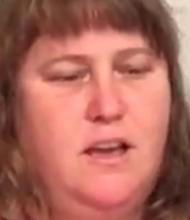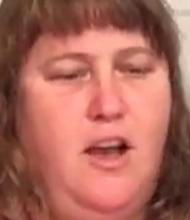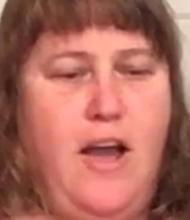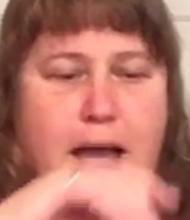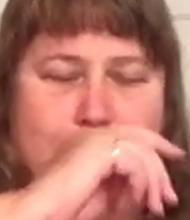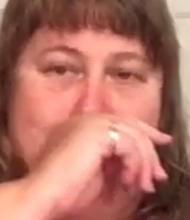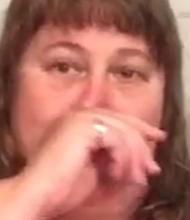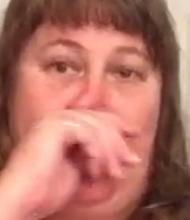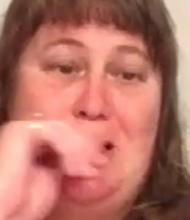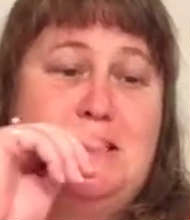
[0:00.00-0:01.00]
All right,
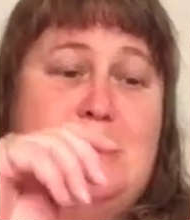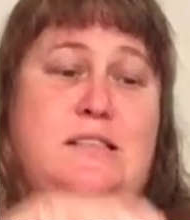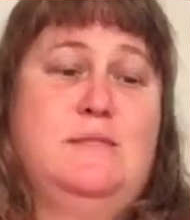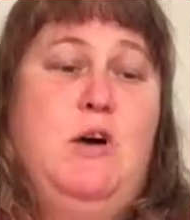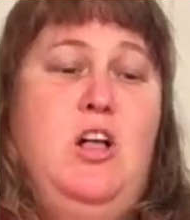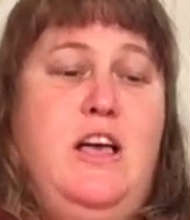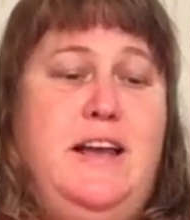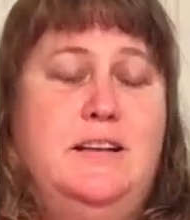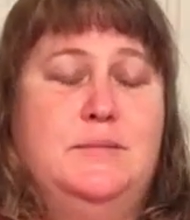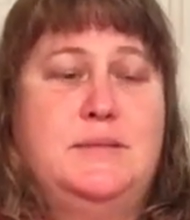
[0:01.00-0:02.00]
so this is small
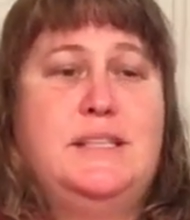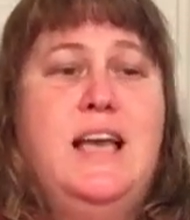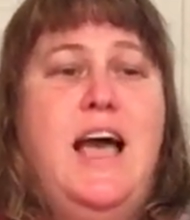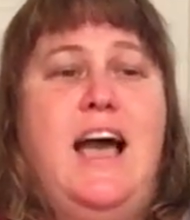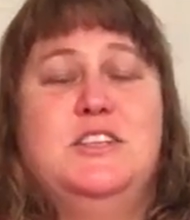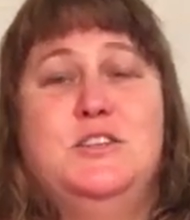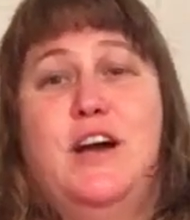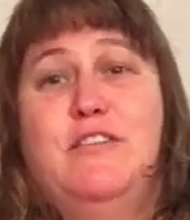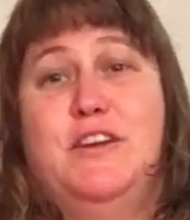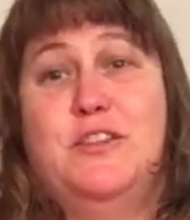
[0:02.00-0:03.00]
items. I do
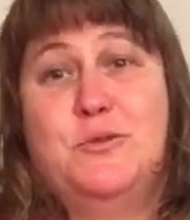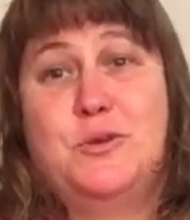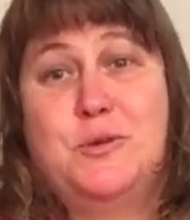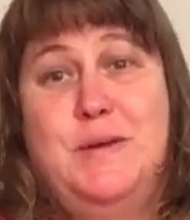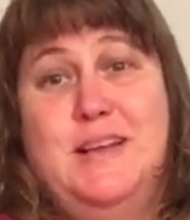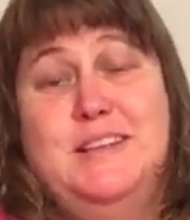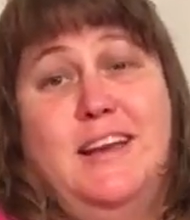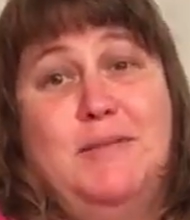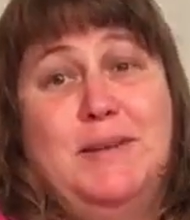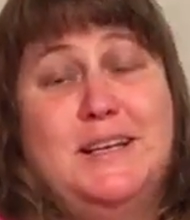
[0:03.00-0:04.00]
have another order
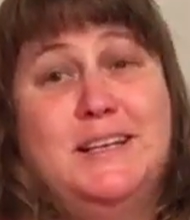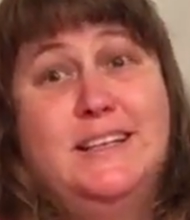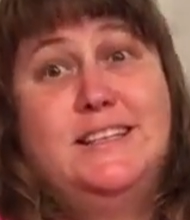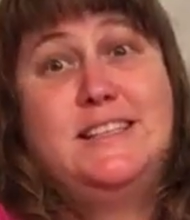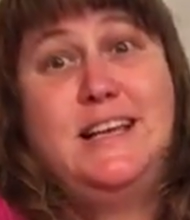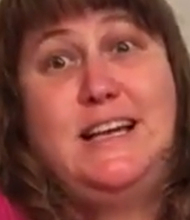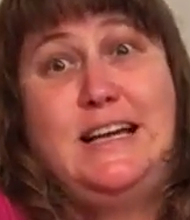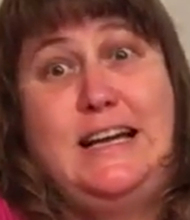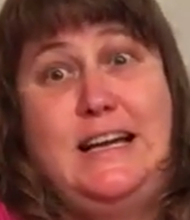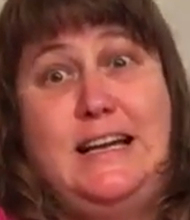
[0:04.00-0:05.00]
pending because
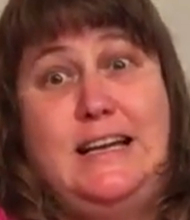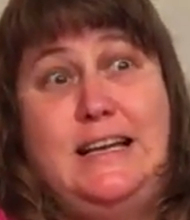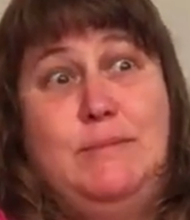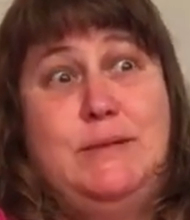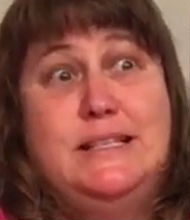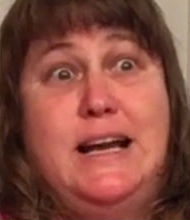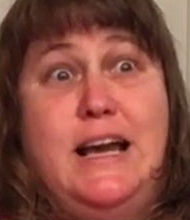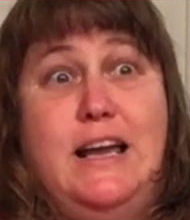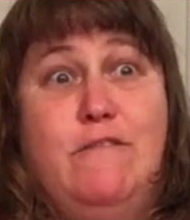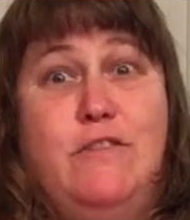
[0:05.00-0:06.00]
I I've been
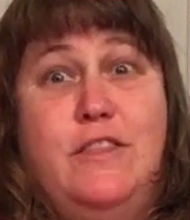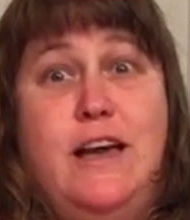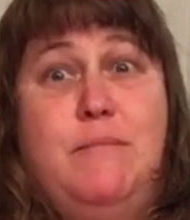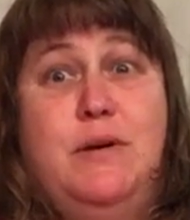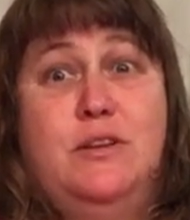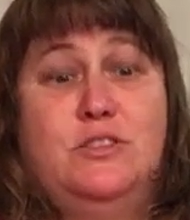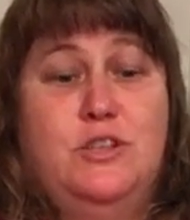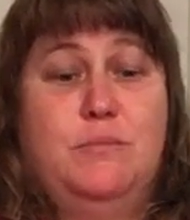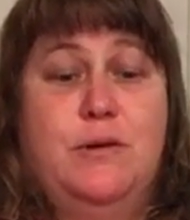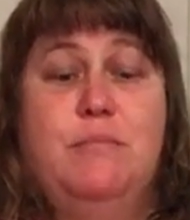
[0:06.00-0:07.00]
dying for that puddle
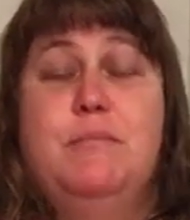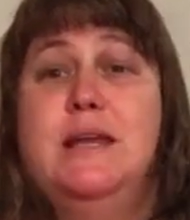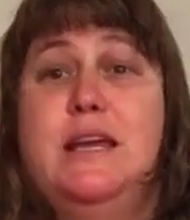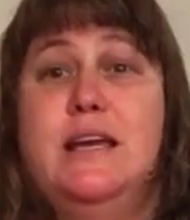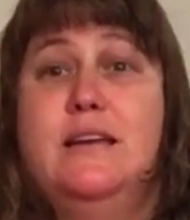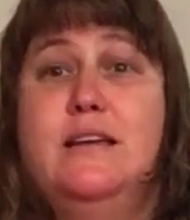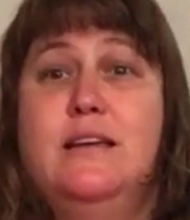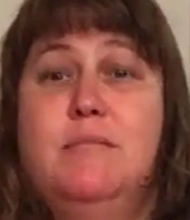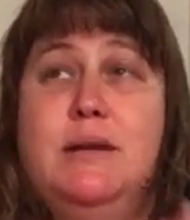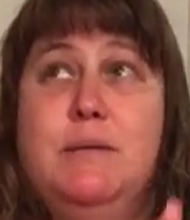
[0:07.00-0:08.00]
jumper mini
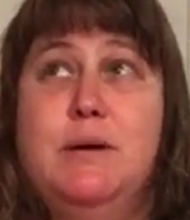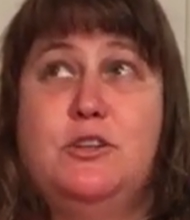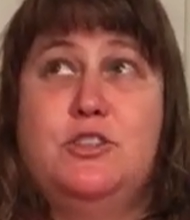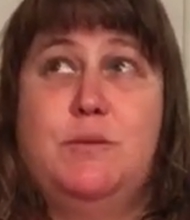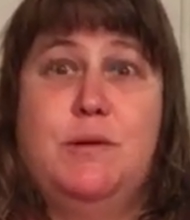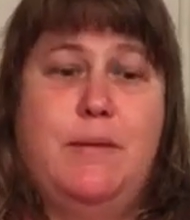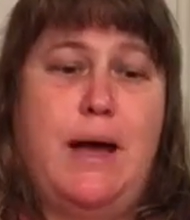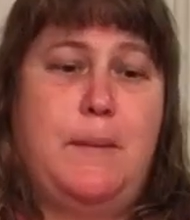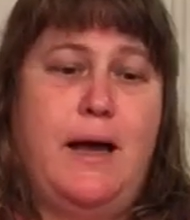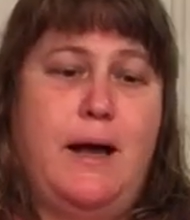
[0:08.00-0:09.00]
mini puddle jumper
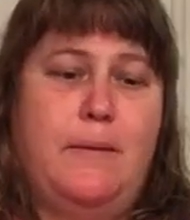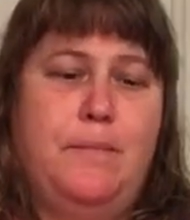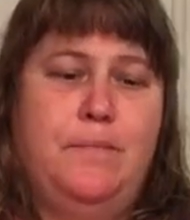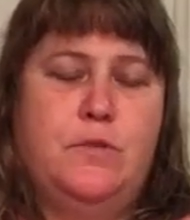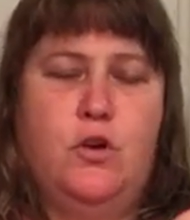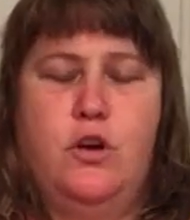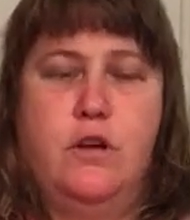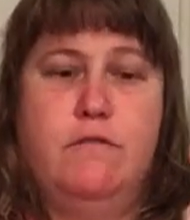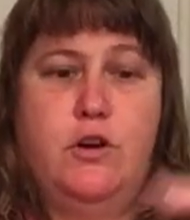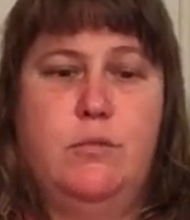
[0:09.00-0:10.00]
backpack or
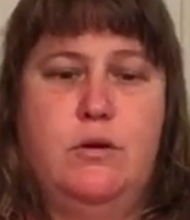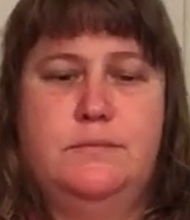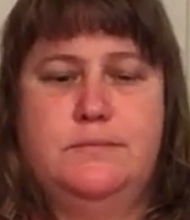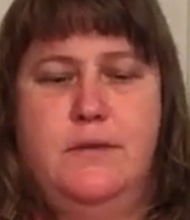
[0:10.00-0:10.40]
convertible.